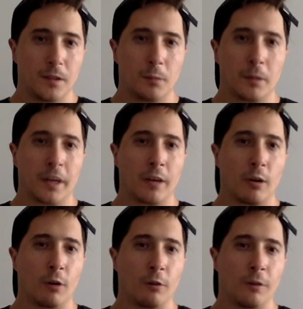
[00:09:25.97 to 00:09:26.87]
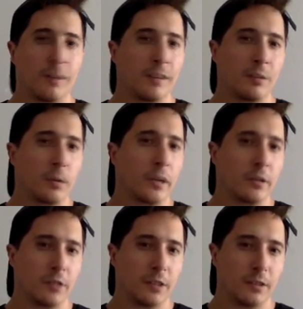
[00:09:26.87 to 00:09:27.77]
But I offer this
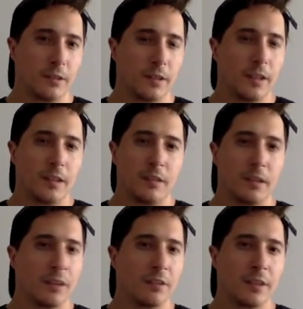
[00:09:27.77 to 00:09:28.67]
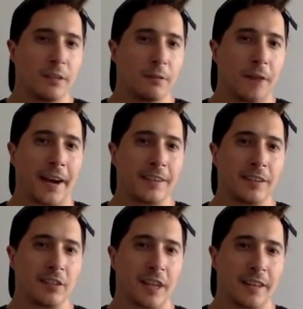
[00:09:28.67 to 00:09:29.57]
question: does in fact the
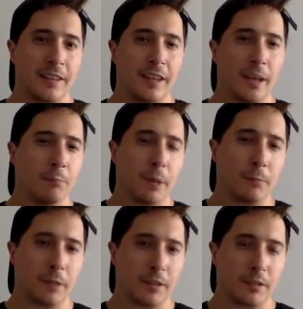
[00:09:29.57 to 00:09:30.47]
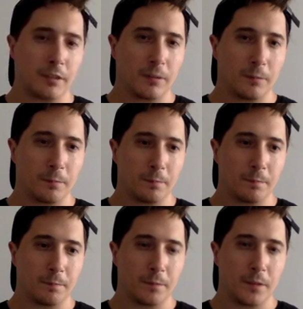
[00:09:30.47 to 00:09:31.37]
Second Amendment
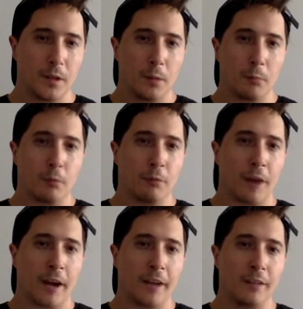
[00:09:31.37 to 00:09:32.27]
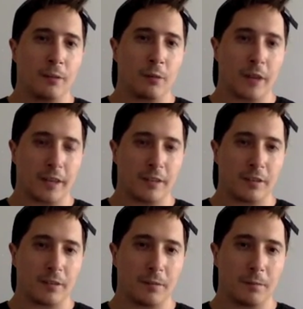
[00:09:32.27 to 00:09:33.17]
provide the right
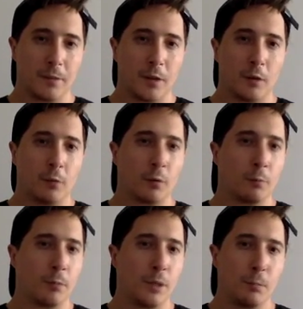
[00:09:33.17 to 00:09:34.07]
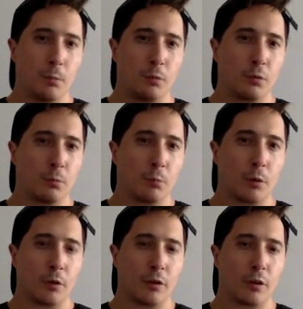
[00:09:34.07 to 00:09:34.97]
for people to
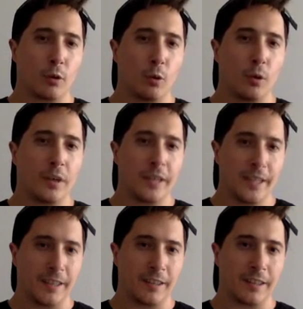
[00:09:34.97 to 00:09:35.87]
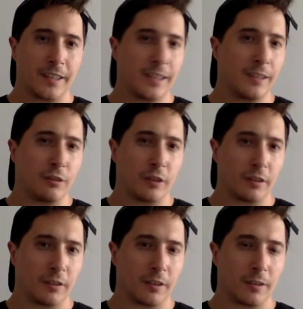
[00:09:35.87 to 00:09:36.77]
murder or kill each
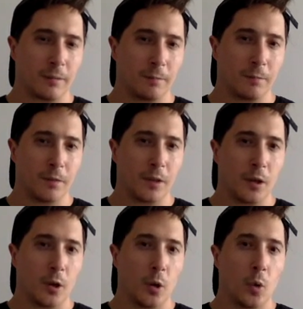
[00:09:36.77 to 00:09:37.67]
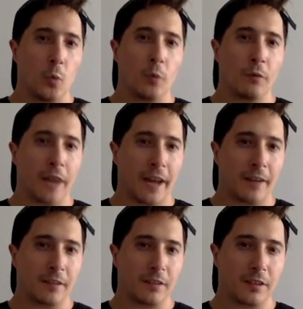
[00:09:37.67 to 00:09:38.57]
other
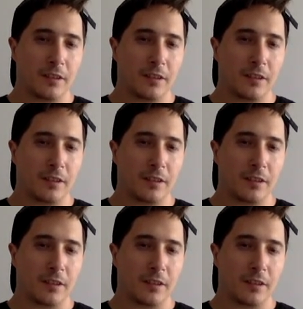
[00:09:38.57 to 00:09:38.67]
without